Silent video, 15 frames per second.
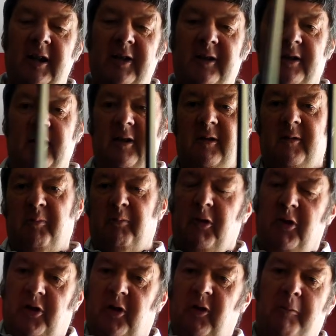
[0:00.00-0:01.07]
It
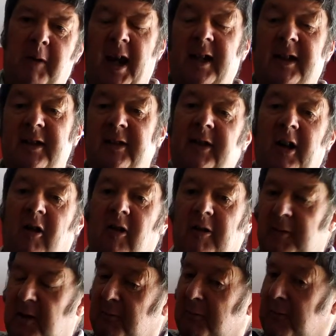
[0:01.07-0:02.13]
puts you back in
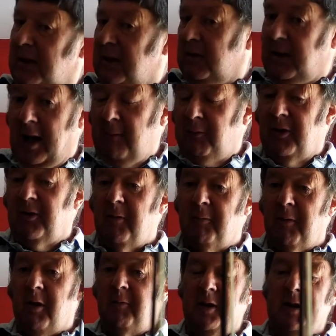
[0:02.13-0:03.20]
time. It captures a
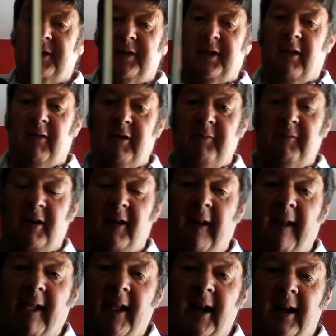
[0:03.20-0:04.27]
moment in time,
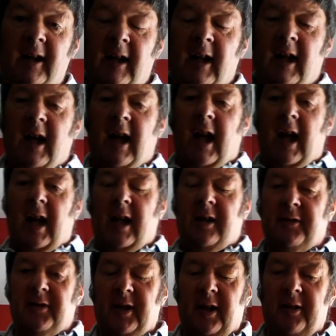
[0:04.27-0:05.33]

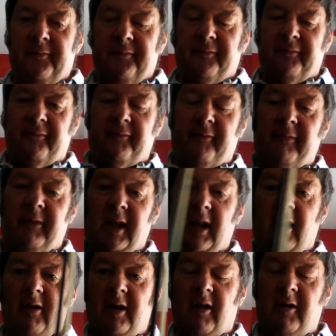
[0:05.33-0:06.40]
and
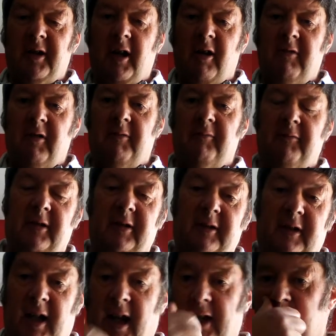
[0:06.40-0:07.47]
I know
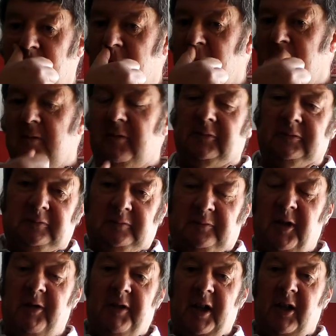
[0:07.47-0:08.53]
classical
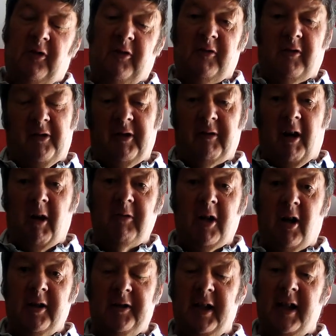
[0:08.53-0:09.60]
musicians got their own
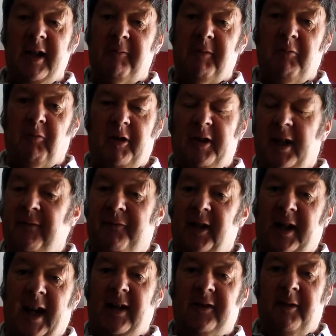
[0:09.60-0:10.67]
idea, but what they
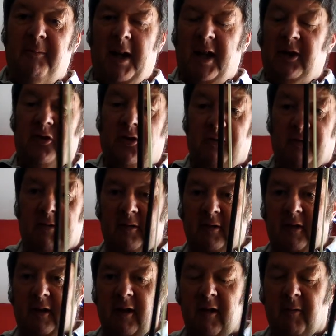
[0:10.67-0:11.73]
forget to mention,
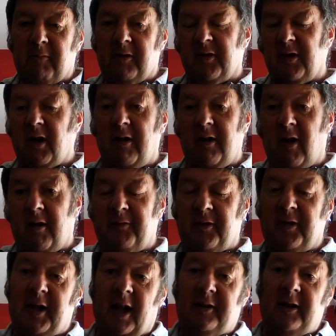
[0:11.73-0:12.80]
because I've
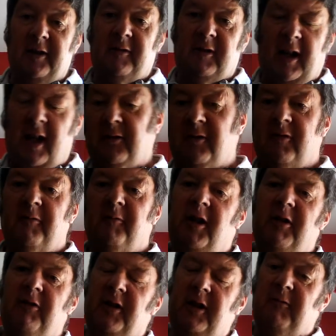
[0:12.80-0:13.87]
studied classical
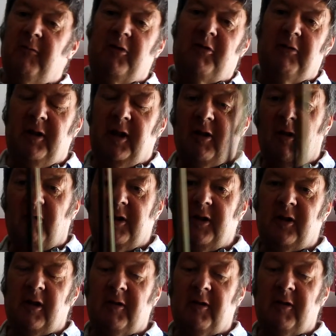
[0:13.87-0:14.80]
music at Trinity College.